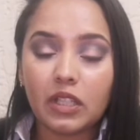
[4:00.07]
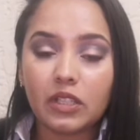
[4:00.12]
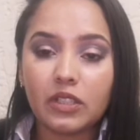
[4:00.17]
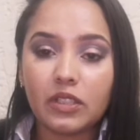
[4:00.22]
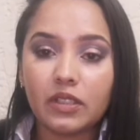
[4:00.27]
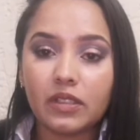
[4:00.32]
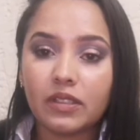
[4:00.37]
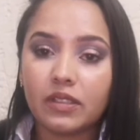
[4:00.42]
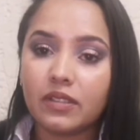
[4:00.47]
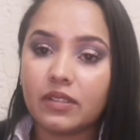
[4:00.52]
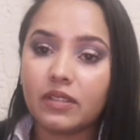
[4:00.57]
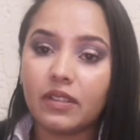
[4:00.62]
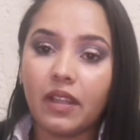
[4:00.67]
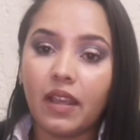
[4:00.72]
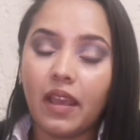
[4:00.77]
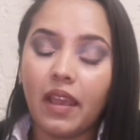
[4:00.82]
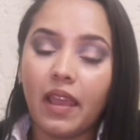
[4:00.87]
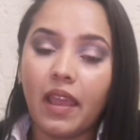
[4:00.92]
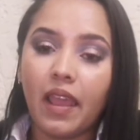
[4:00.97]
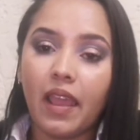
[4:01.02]
brushes
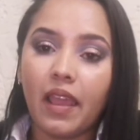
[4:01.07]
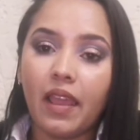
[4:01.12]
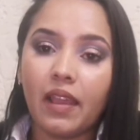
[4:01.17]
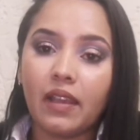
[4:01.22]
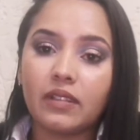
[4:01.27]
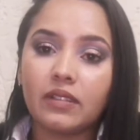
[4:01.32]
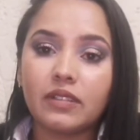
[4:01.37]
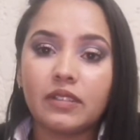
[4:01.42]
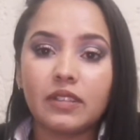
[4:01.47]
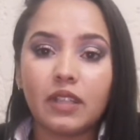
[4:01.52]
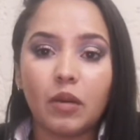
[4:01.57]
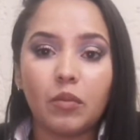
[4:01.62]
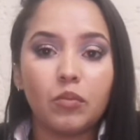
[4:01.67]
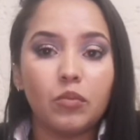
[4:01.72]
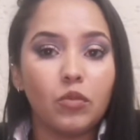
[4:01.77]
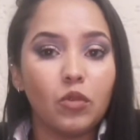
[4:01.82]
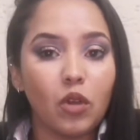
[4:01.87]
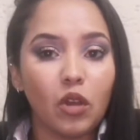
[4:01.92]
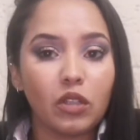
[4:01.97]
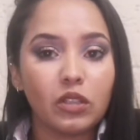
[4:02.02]
and
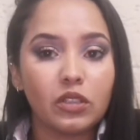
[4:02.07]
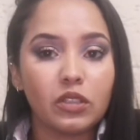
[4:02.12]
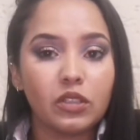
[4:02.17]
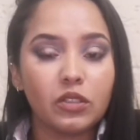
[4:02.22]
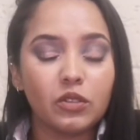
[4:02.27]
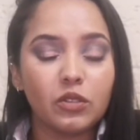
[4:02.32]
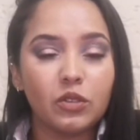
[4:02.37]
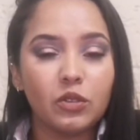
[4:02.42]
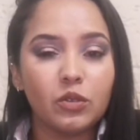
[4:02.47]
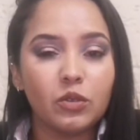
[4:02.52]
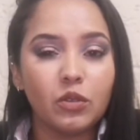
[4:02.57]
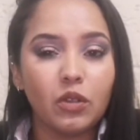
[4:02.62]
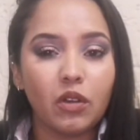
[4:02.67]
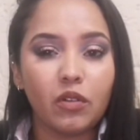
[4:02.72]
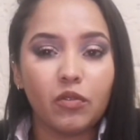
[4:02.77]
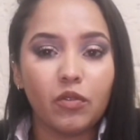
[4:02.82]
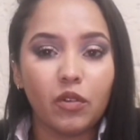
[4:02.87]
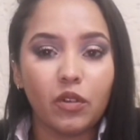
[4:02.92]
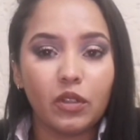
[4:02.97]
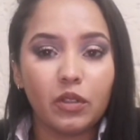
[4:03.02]
some not too
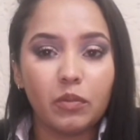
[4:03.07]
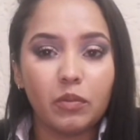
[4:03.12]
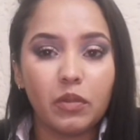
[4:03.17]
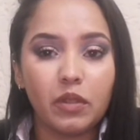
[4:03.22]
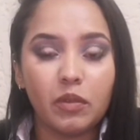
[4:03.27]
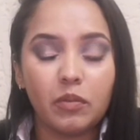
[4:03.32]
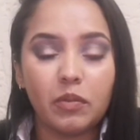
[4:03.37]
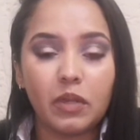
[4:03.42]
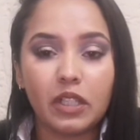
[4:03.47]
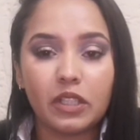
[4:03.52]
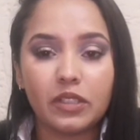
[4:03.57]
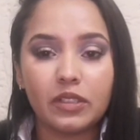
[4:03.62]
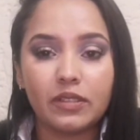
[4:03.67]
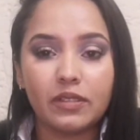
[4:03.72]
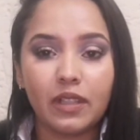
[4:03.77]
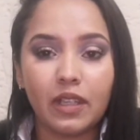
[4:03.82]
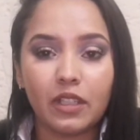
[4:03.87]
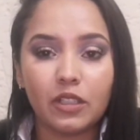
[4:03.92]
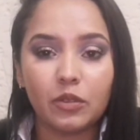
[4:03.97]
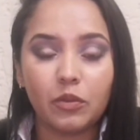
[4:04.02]
affordable
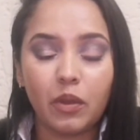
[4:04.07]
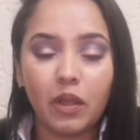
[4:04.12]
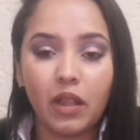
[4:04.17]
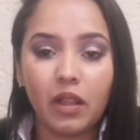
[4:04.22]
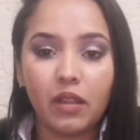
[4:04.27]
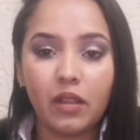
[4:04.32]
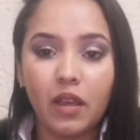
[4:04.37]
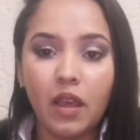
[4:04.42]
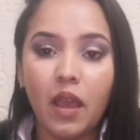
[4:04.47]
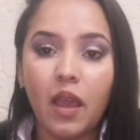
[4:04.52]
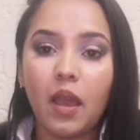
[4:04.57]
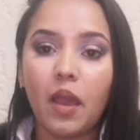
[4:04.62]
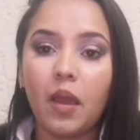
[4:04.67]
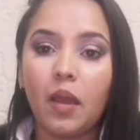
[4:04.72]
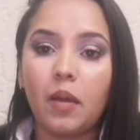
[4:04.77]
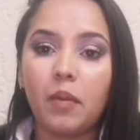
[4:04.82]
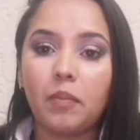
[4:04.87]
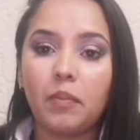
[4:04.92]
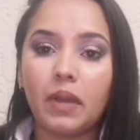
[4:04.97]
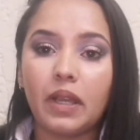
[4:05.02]
brushes as well,
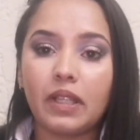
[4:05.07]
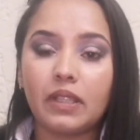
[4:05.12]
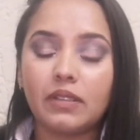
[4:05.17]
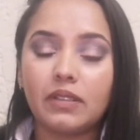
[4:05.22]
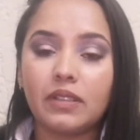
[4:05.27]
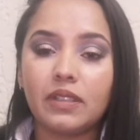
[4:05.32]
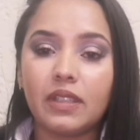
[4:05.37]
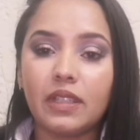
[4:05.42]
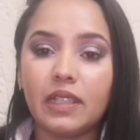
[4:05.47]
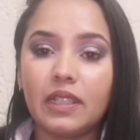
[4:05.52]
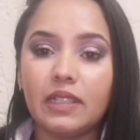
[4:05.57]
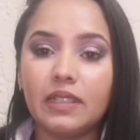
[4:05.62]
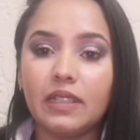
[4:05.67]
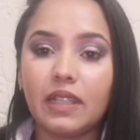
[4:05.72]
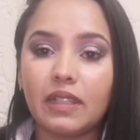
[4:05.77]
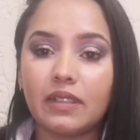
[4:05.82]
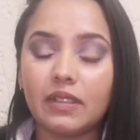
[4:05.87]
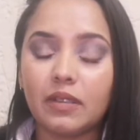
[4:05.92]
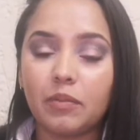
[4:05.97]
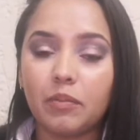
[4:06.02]
but it
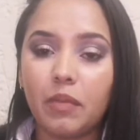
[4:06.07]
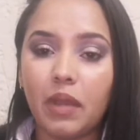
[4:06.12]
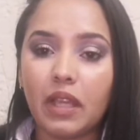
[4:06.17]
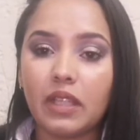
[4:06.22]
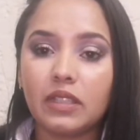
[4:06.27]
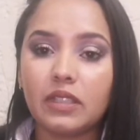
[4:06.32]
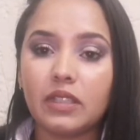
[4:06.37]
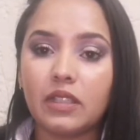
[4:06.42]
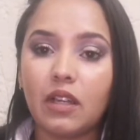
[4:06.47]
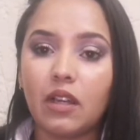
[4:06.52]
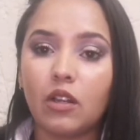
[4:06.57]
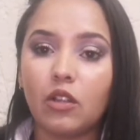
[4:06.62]
doesn't matter.